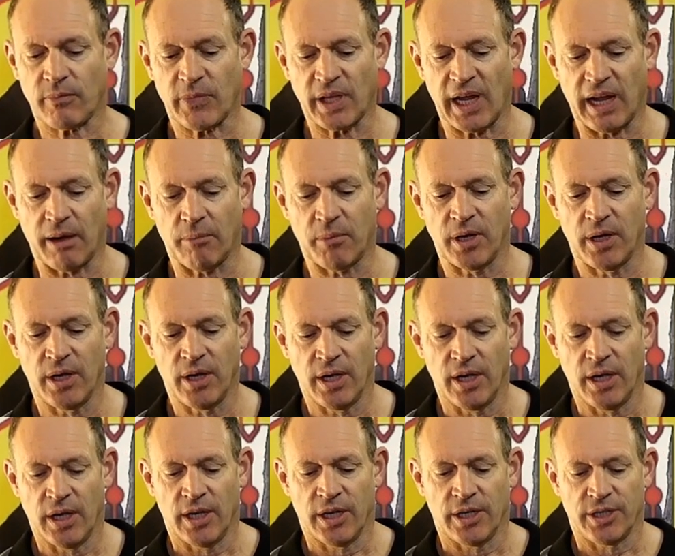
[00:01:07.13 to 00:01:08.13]
Um,
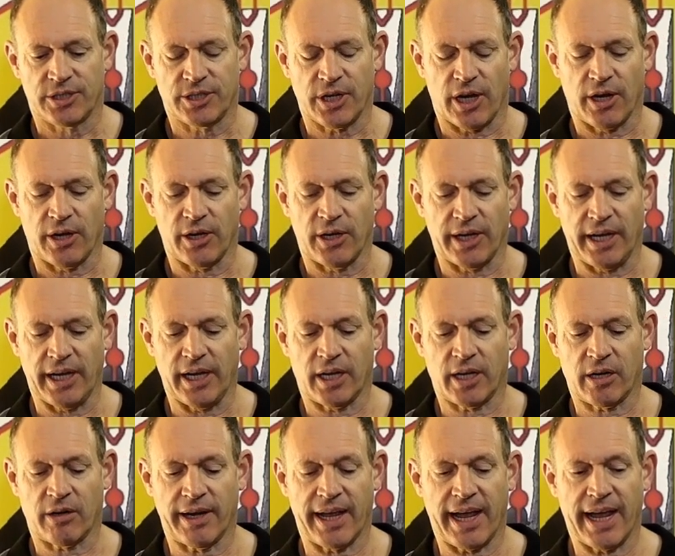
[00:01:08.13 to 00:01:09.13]
so it
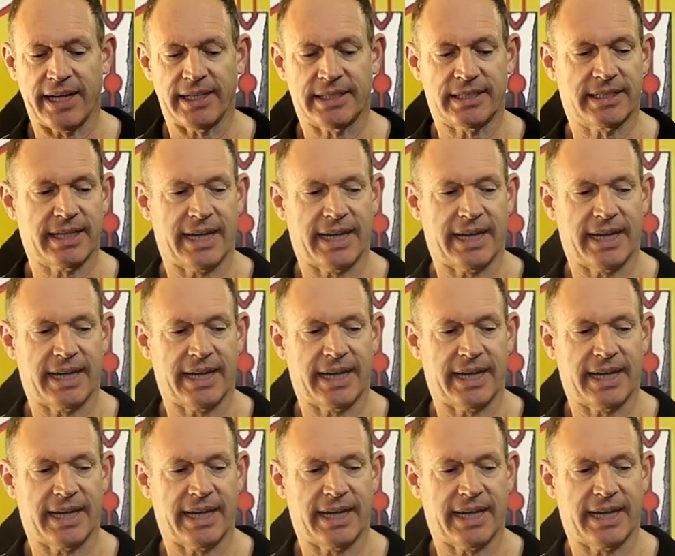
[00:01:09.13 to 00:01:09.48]
creates